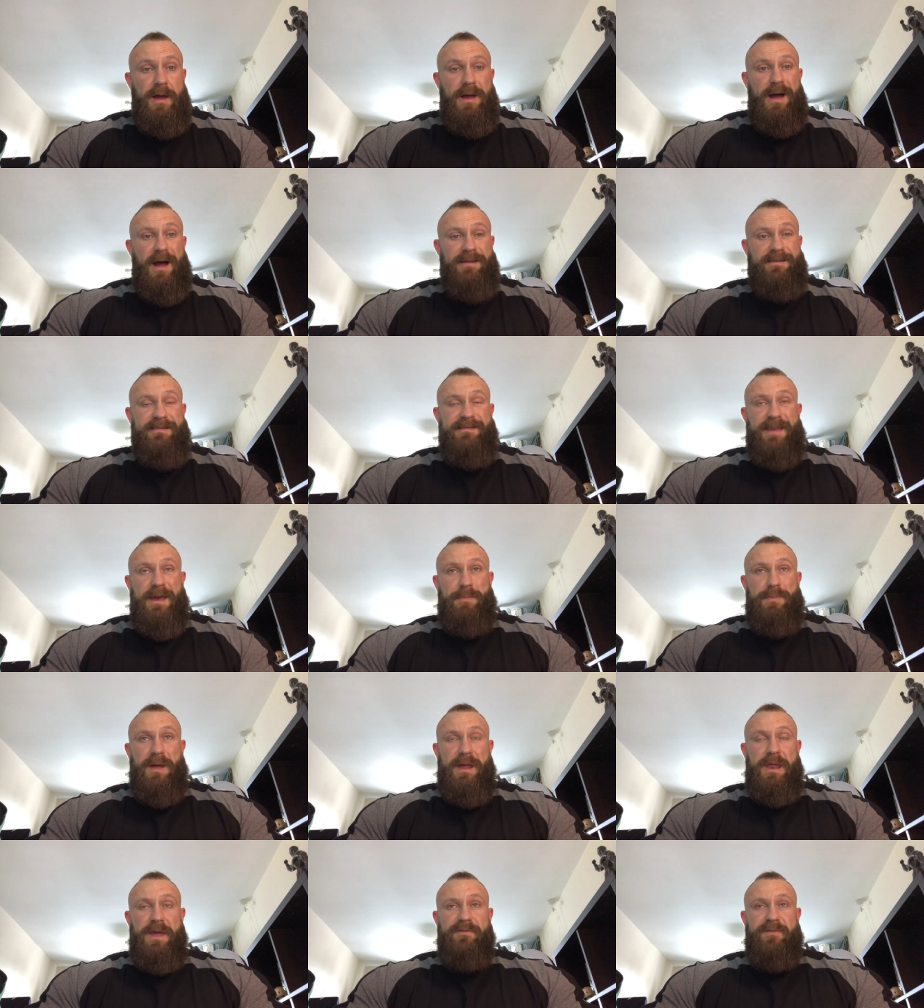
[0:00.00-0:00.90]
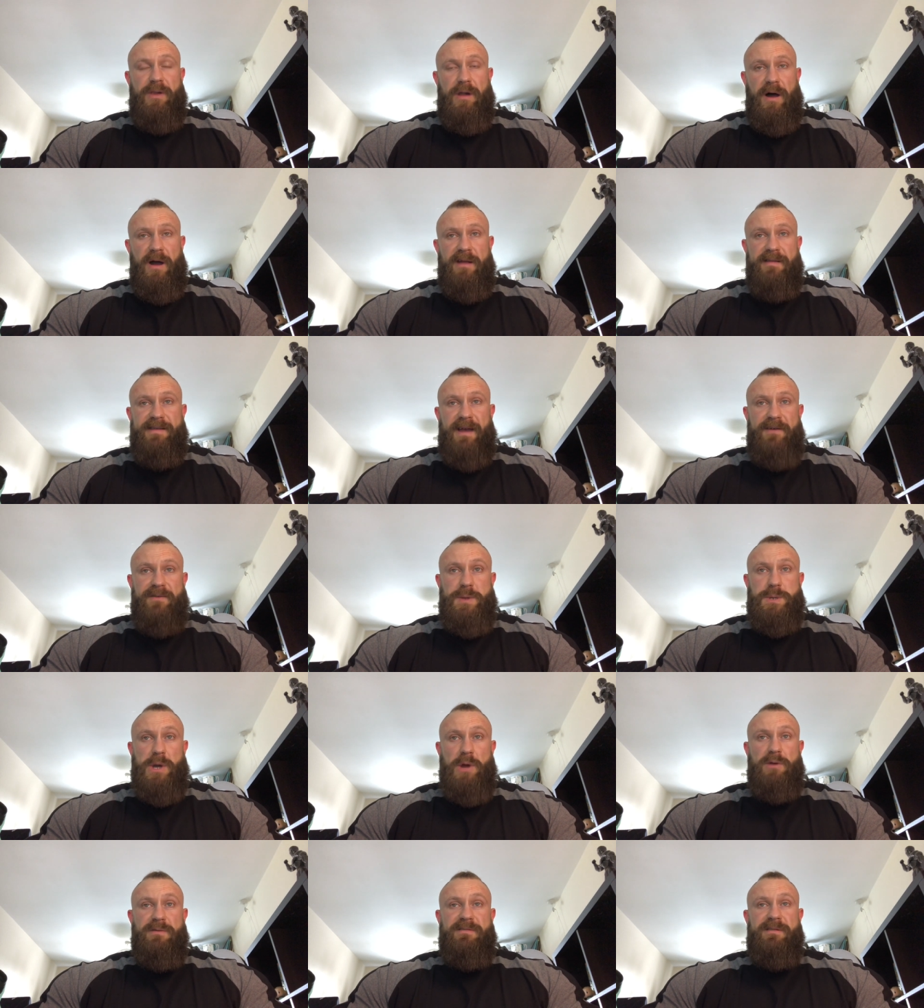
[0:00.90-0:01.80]
As I said, plenty of clients have
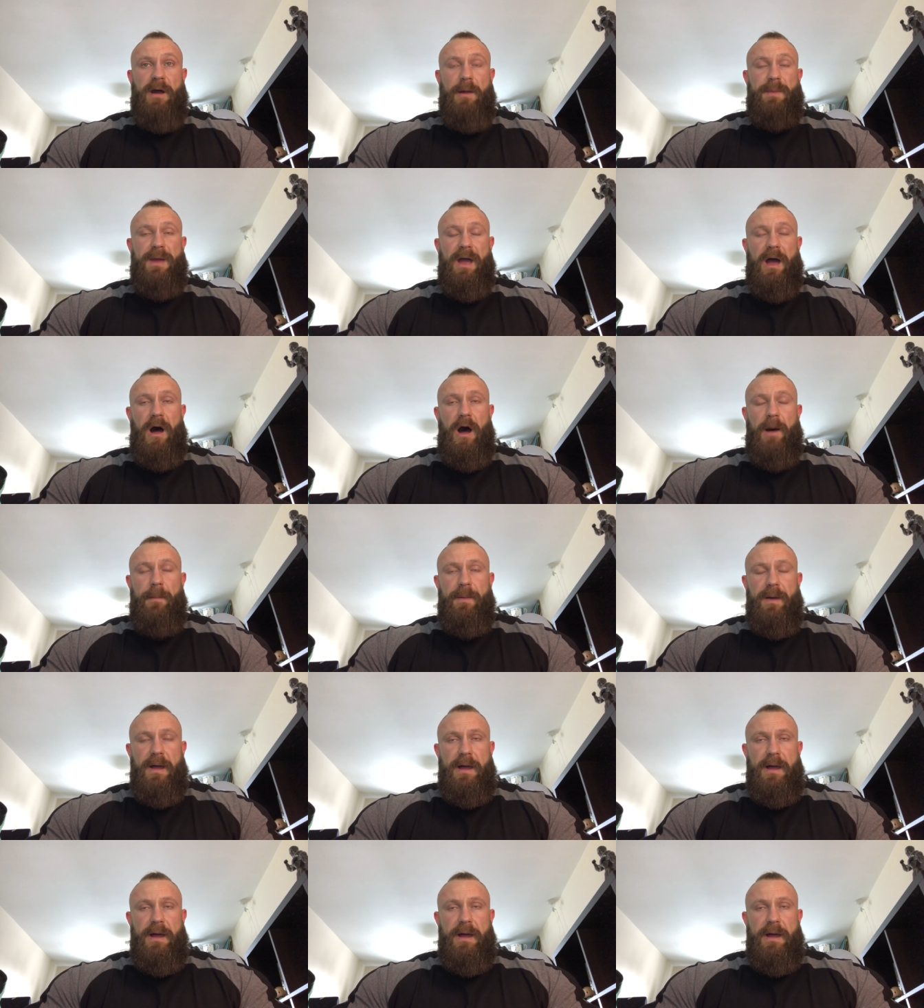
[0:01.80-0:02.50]
shows coming up.